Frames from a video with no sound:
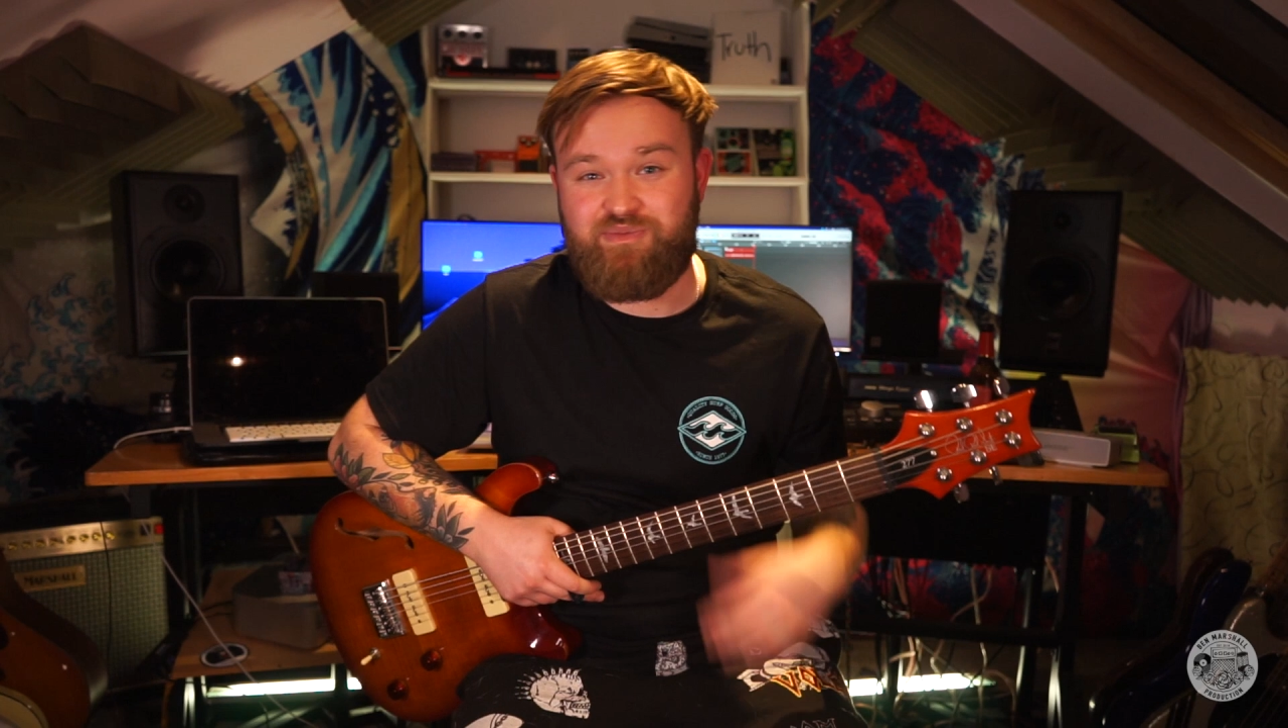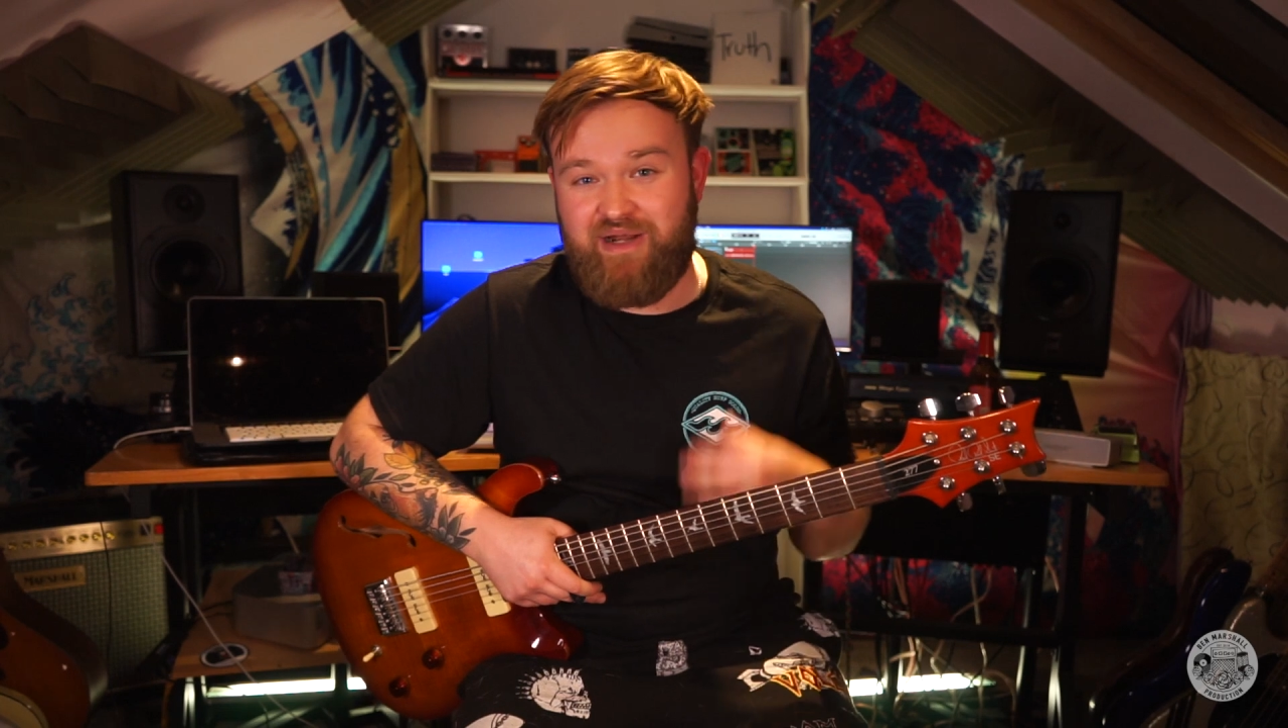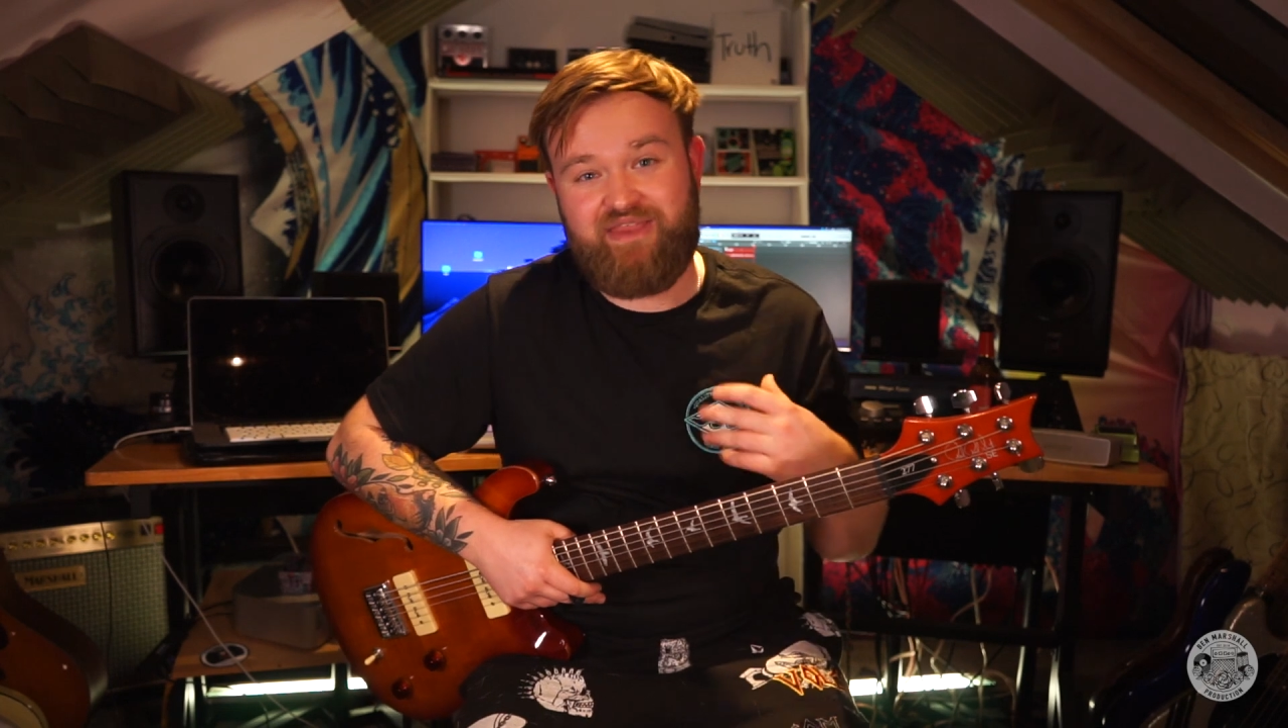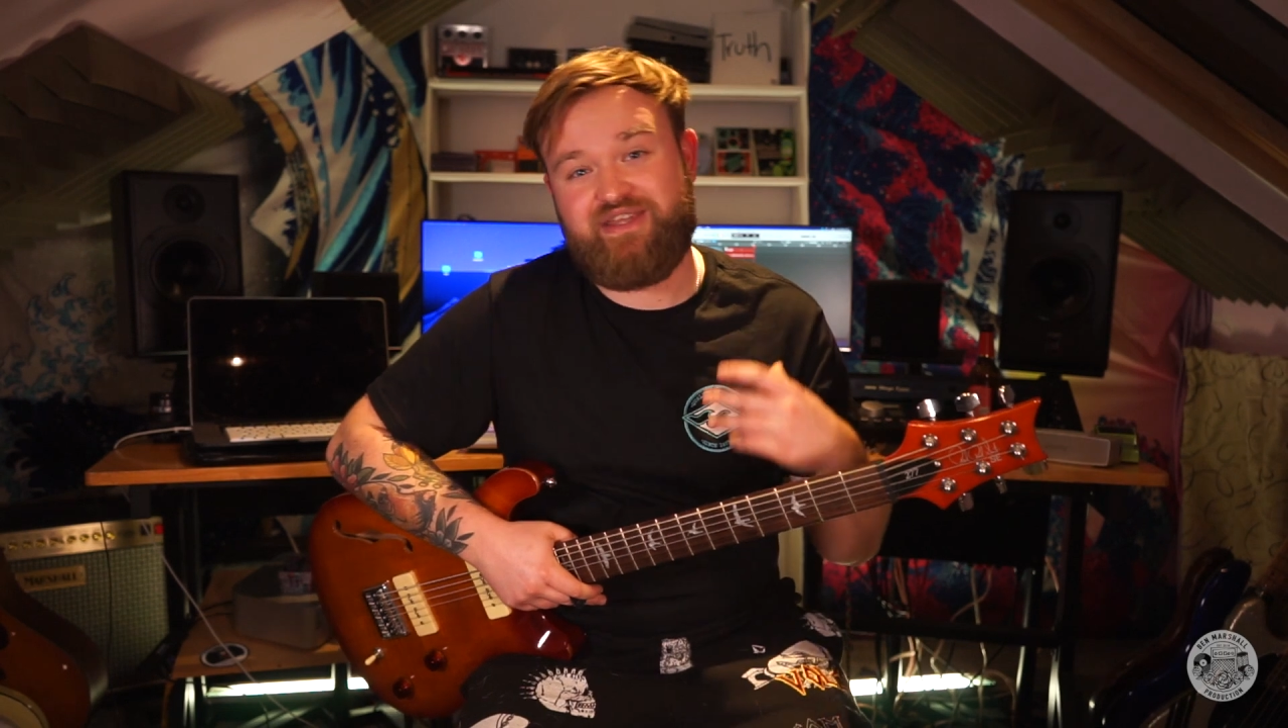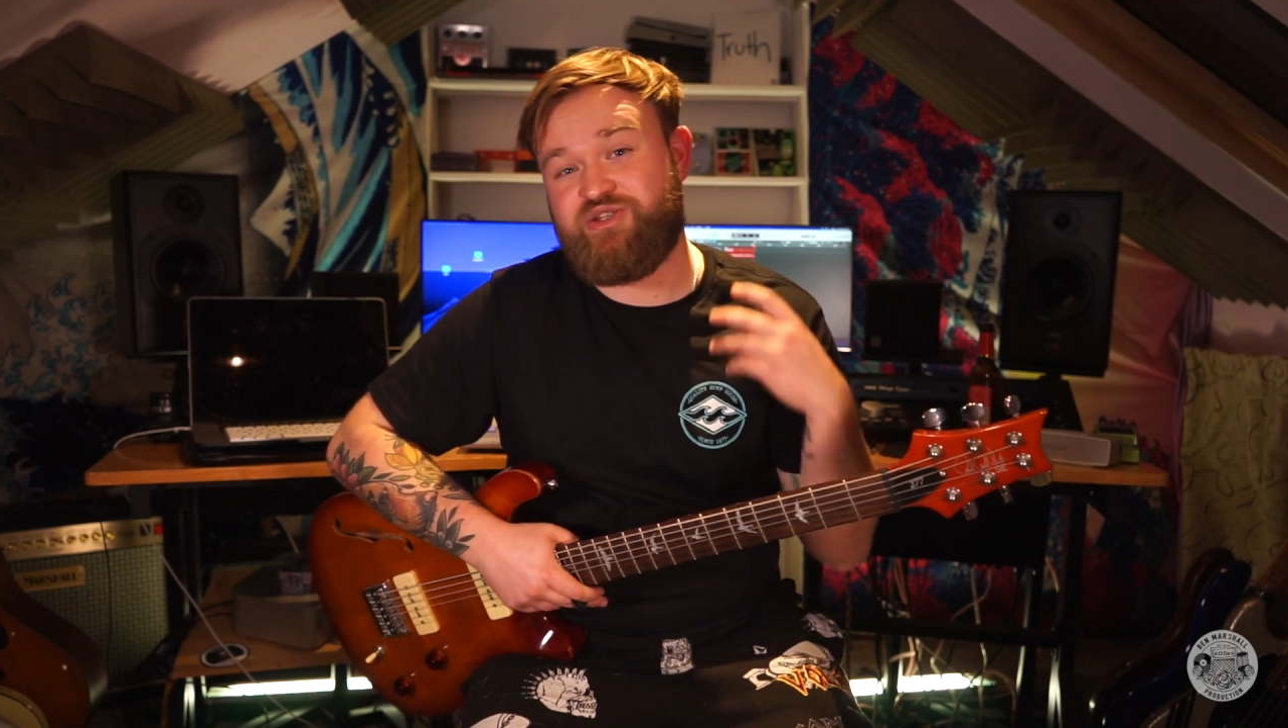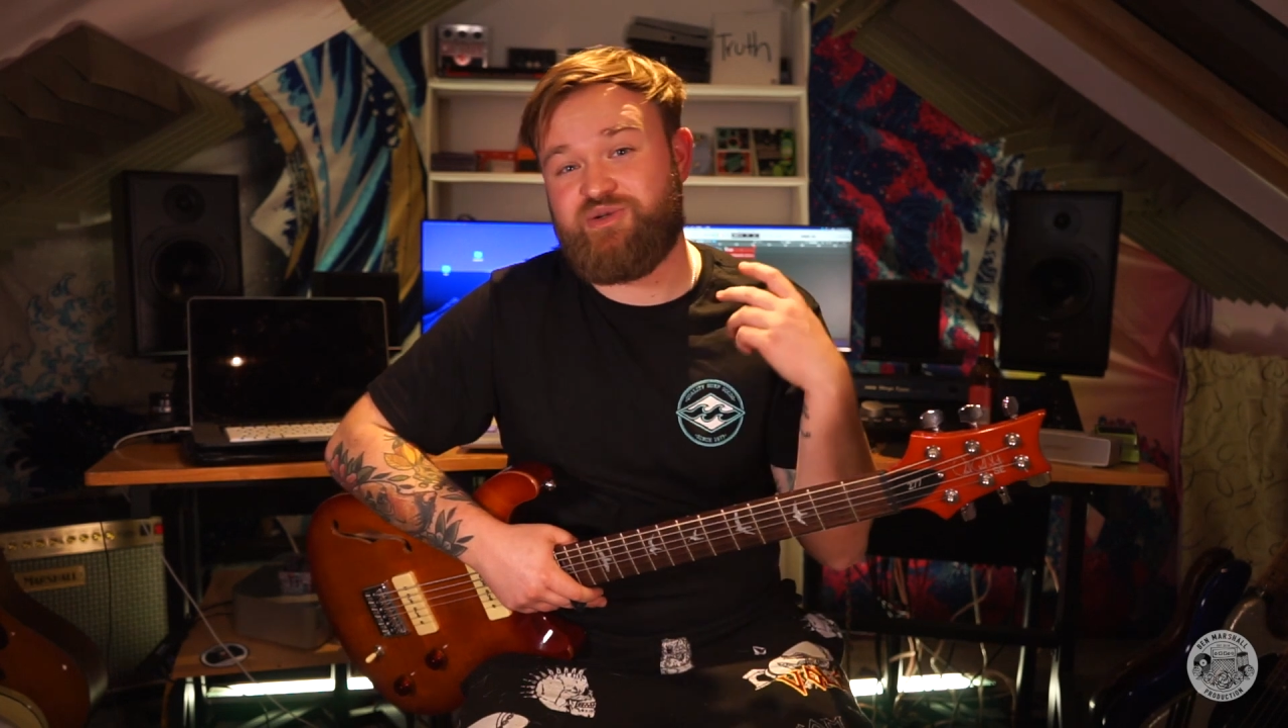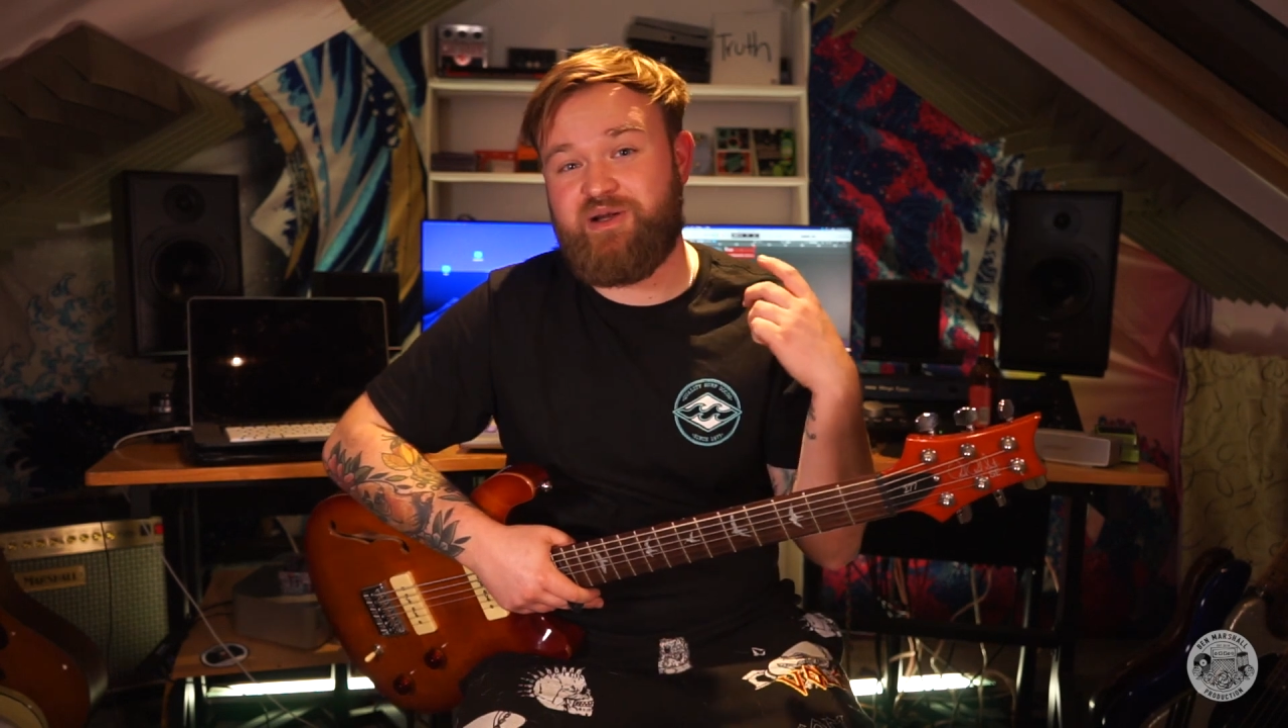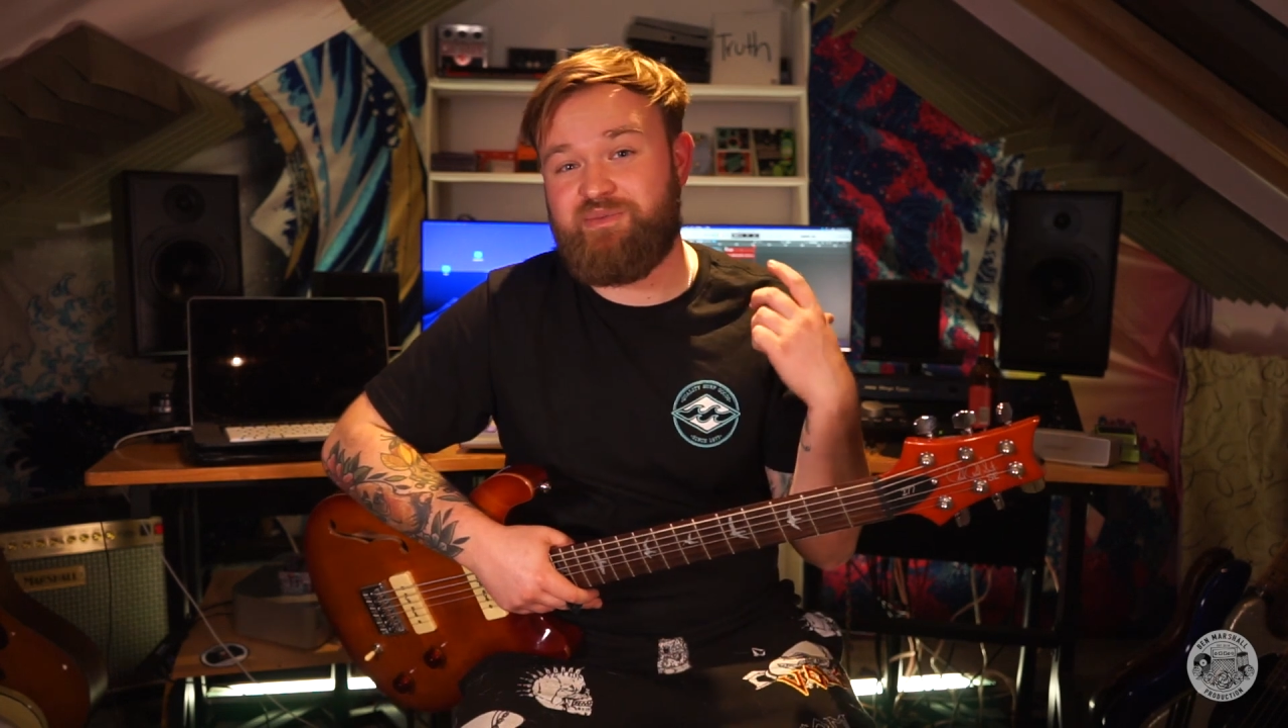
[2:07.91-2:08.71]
you play the instrument a